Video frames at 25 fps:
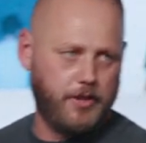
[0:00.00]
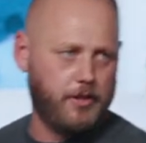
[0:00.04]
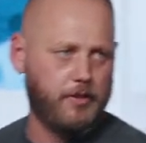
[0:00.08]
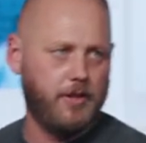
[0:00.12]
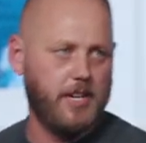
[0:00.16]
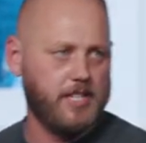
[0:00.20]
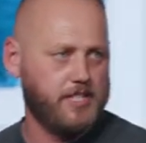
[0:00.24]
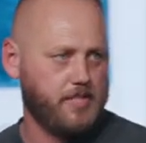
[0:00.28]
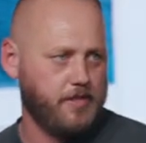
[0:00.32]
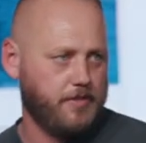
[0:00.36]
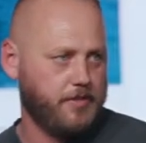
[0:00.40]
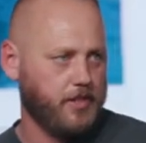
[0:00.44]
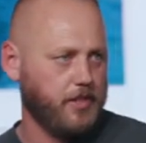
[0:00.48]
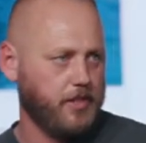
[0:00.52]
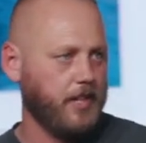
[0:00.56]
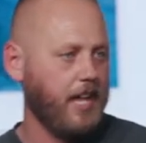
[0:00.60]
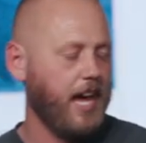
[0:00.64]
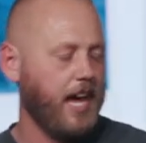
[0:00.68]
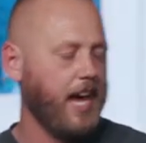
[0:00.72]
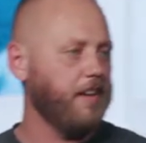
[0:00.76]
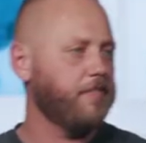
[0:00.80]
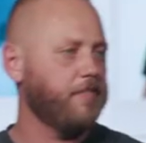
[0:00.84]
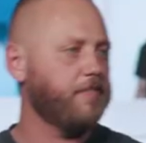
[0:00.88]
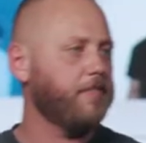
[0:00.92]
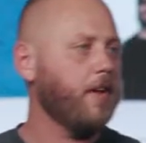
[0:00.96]
the rest of your
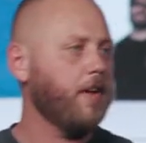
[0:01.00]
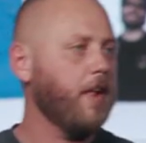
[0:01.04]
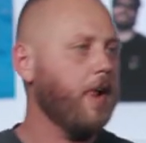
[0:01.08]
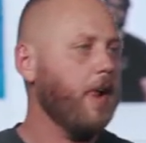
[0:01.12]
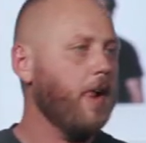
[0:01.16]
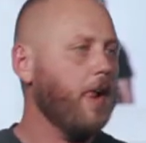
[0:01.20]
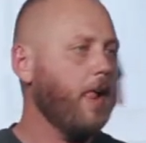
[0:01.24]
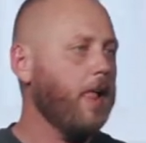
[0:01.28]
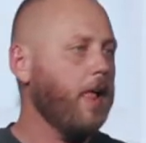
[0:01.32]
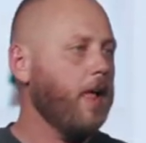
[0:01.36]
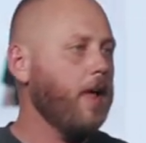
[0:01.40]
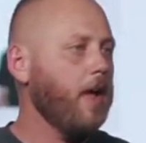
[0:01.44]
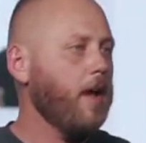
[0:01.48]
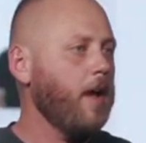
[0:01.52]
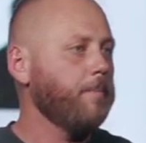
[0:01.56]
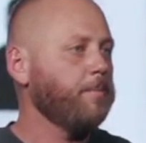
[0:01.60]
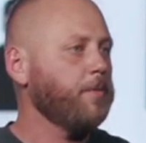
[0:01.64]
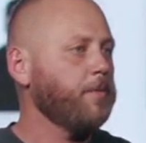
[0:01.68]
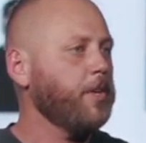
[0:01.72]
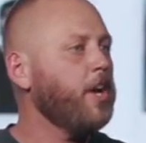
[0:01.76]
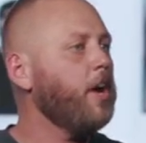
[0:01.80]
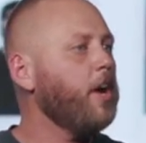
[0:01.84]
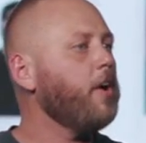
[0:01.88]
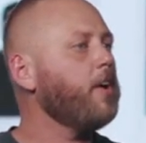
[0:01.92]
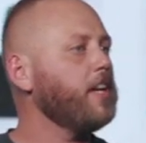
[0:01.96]
life.
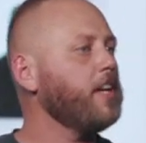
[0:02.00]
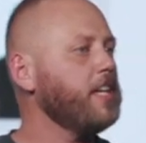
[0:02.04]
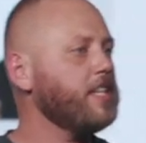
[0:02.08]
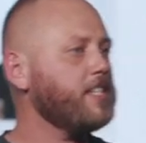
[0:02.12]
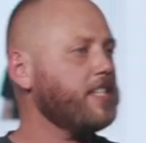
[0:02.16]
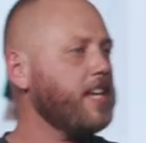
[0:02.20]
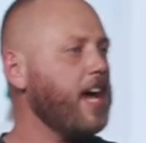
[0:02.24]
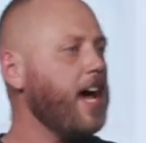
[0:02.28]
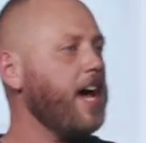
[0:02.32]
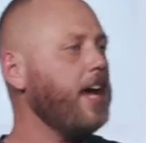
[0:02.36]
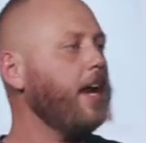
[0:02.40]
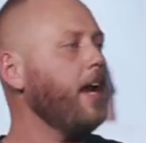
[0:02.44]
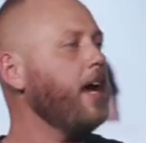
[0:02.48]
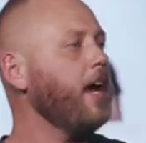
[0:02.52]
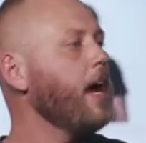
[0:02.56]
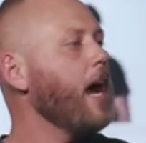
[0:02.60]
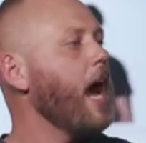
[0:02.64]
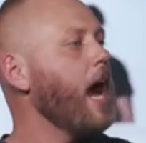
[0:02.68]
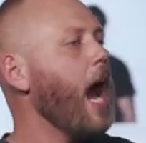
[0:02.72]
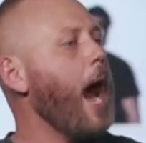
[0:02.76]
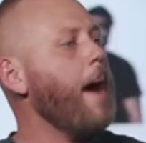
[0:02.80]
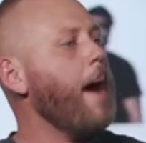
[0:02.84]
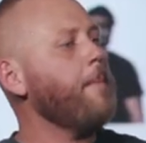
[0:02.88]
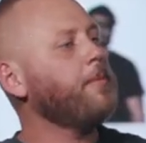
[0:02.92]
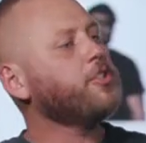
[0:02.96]
You know what he said?
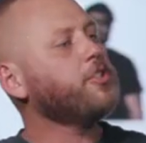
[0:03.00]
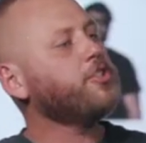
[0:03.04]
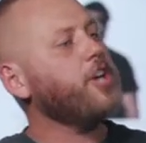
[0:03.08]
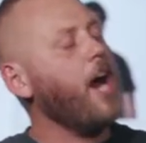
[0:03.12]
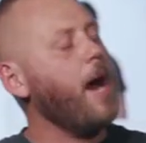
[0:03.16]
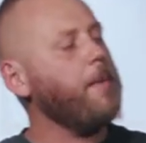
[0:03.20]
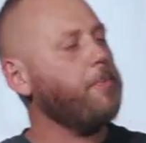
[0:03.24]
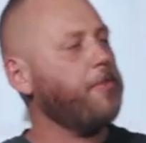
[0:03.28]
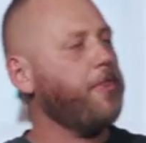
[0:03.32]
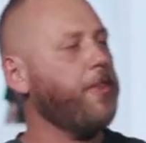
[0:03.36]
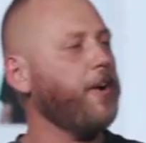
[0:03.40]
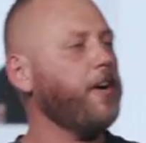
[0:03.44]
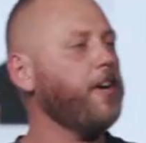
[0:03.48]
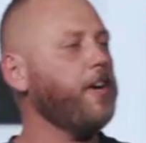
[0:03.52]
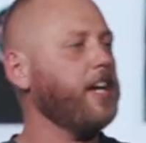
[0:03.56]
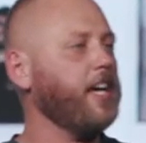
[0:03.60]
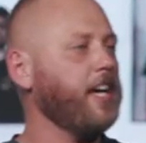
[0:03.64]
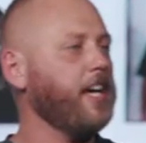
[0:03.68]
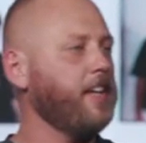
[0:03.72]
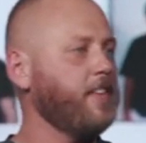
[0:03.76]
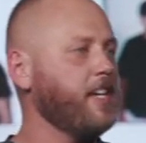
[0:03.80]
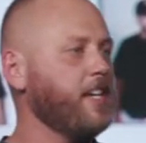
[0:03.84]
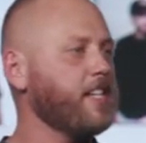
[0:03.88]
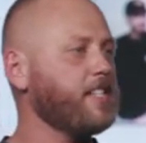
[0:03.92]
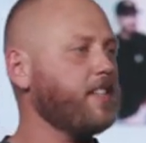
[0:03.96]
"I'm going to drop 30
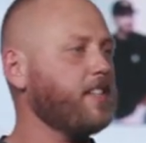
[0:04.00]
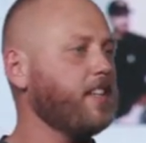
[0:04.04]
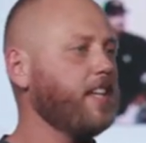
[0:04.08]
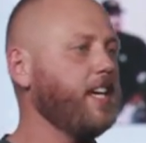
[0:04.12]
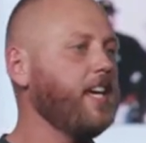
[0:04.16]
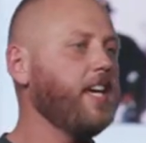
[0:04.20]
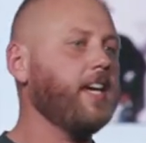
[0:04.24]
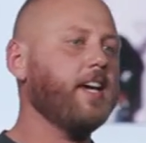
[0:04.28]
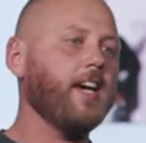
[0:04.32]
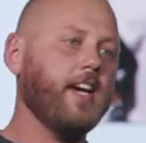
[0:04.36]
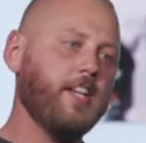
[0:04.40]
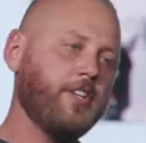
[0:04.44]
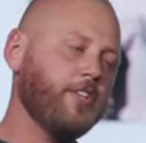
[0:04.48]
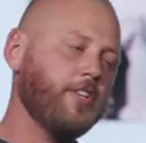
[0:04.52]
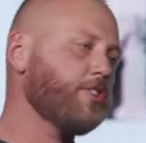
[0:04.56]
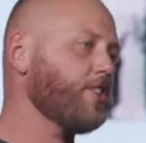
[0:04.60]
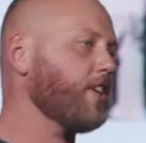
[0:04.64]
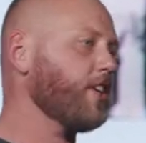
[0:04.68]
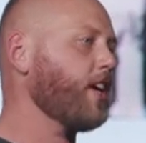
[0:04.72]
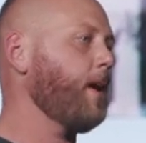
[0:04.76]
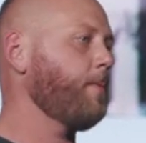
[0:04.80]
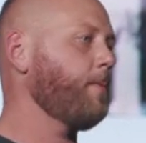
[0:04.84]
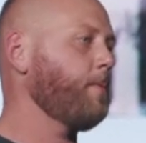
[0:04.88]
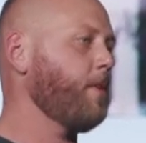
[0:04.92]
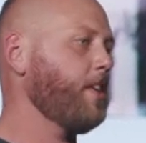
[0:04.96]
in this league and you should
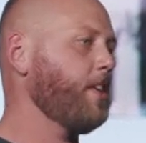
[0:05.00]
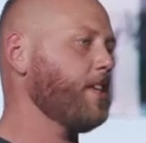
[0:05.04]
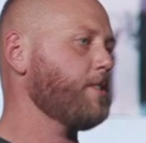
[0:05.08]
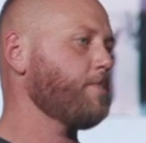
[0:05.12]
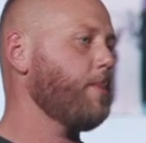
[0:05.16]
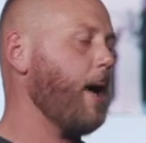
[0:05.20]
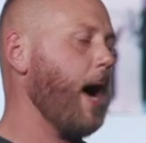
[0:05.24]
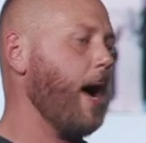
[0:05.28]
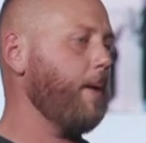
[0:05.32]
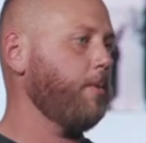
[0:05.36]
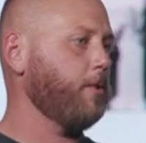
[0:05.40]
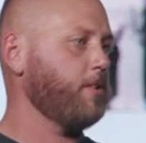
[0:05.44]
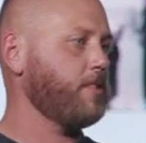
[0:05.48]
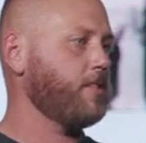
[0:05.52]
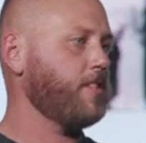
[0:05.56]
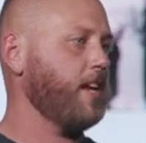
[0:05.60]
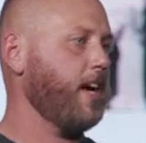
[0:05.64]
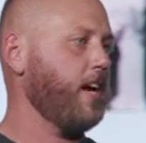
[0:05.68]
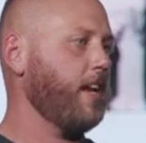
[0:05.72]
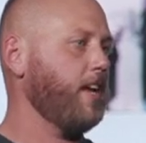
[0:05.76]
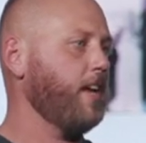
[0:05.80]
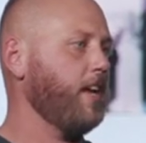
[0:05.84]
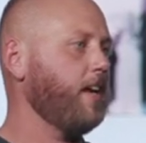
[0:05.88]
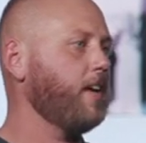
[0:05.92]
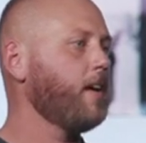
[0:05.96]
come to this Bible
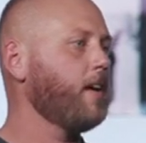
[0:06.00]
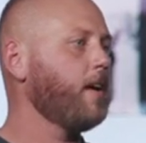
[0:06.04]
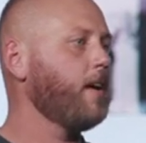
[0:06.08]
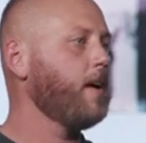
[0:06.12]
study.